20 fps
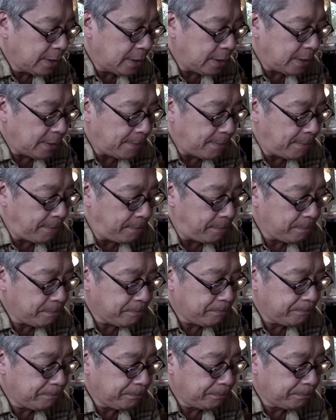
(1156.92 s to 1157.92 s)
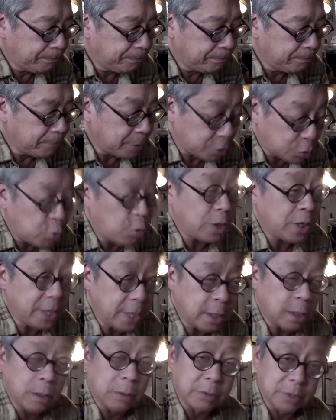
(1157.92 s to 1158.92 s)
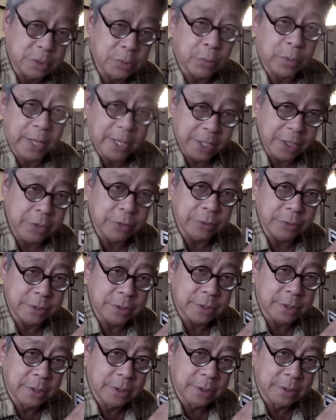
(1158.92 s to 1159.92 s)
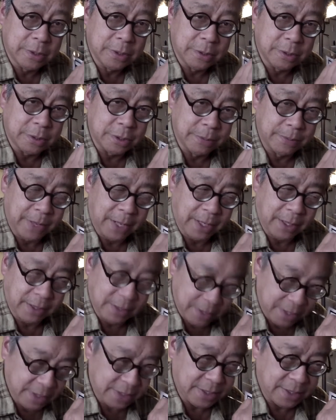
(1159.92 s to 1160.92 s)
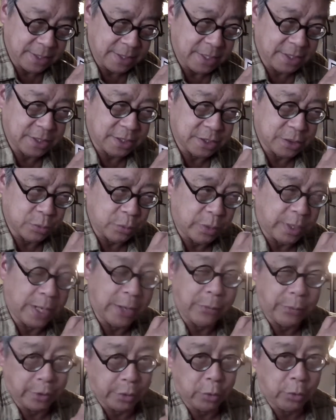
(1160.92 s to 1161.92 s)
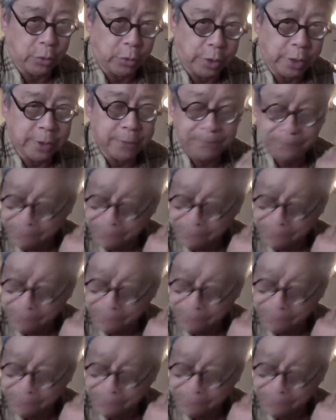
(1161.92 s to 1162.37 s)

Um, but 20 yellow is what I used to make this, and this is what I record.